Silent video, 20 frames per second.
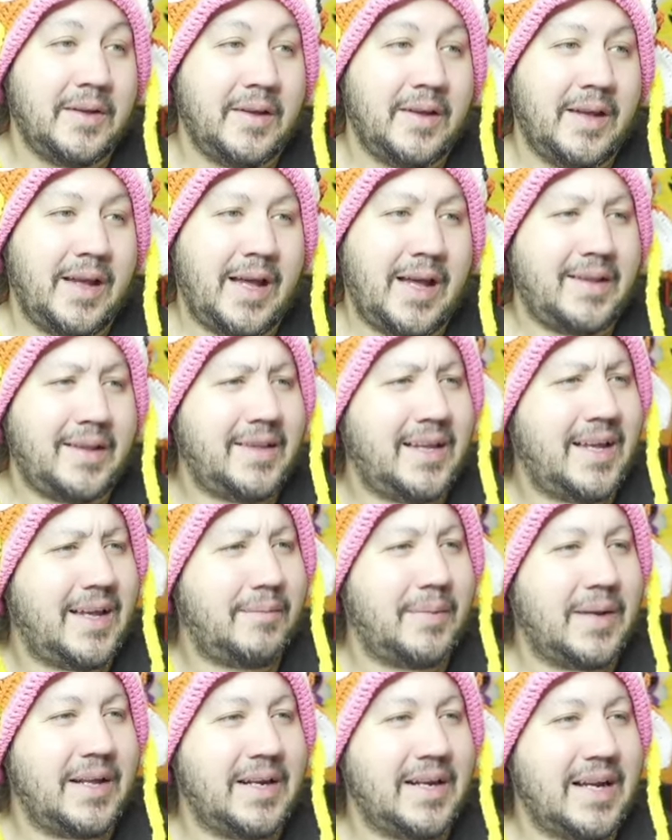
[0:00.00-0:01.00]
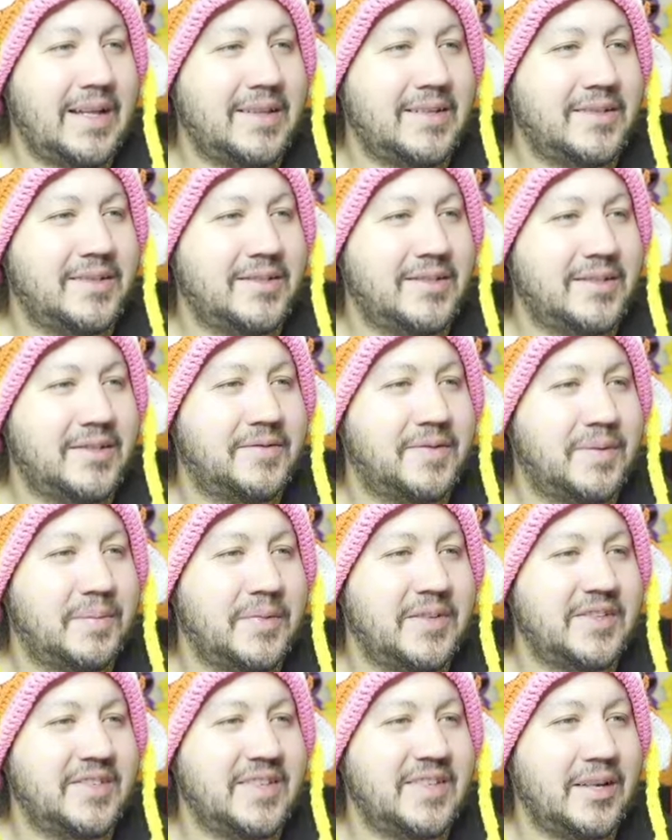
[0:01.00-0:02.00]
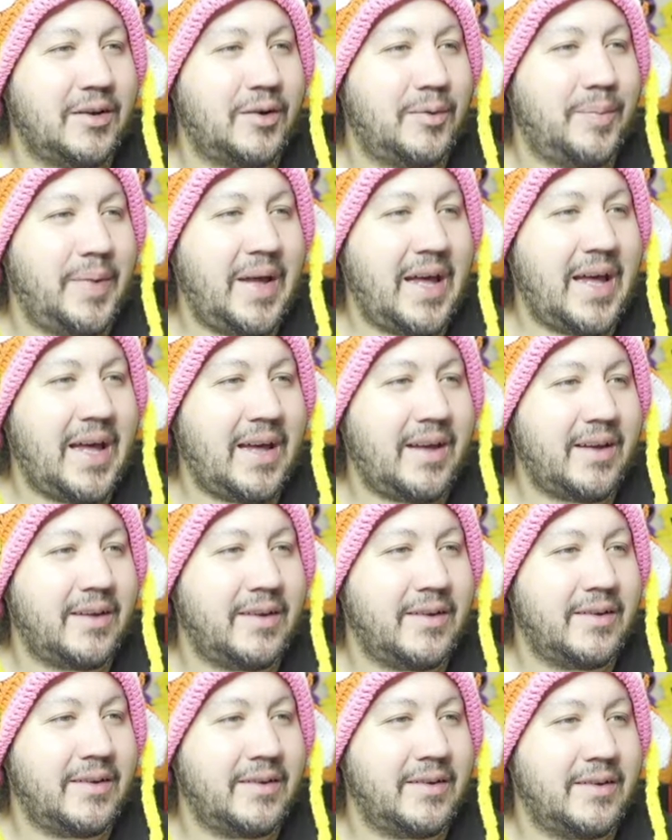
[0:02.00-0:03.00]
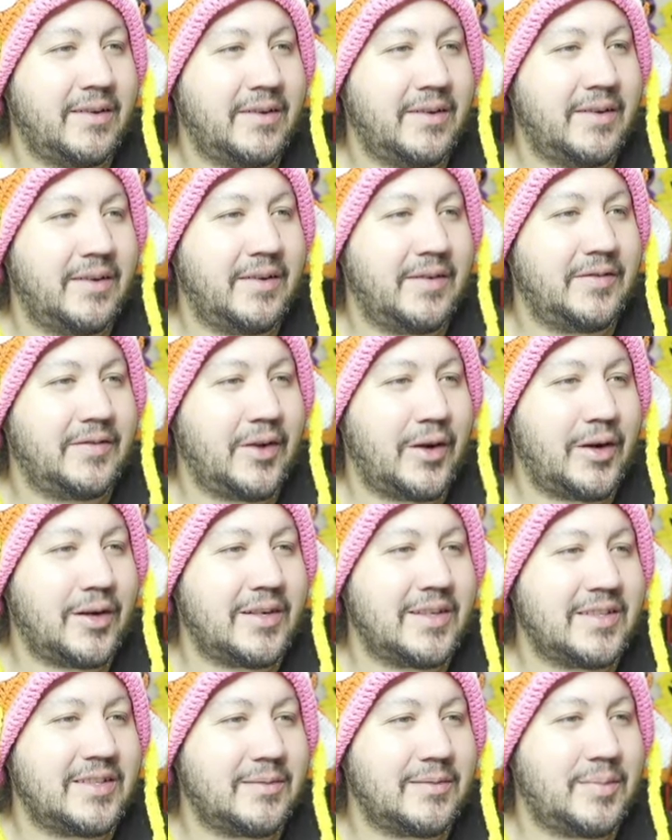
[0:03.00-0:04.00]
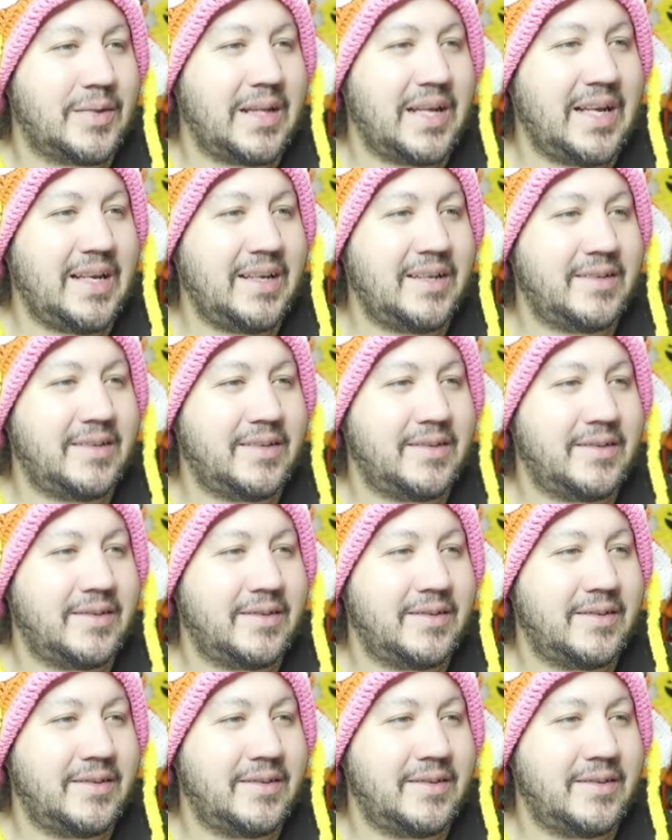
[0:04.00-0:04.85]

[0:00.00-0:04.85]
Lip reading: I think I might have got this just from the single pack of Darkness Ablaze.